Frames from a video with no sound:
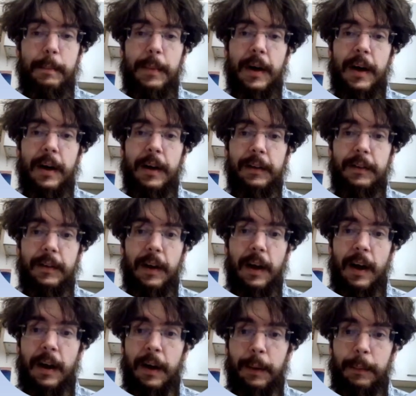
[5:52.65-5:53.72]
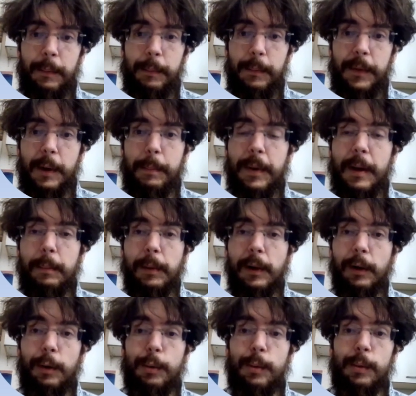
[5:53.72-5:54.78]
but the people
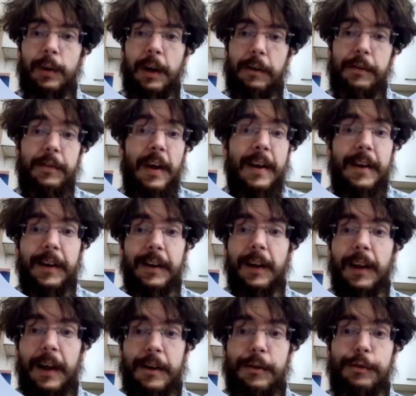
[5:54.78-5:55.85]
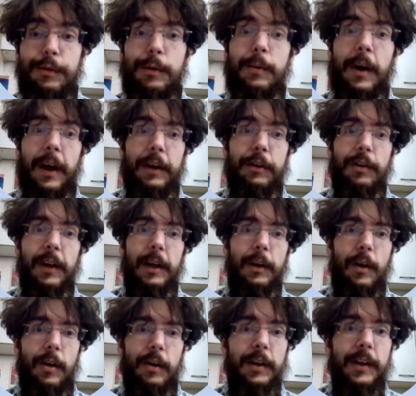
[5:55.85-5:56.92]
who they're sending the letters to are actually
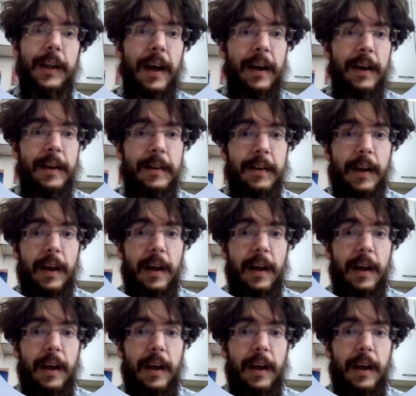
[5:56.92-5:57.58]
long dead.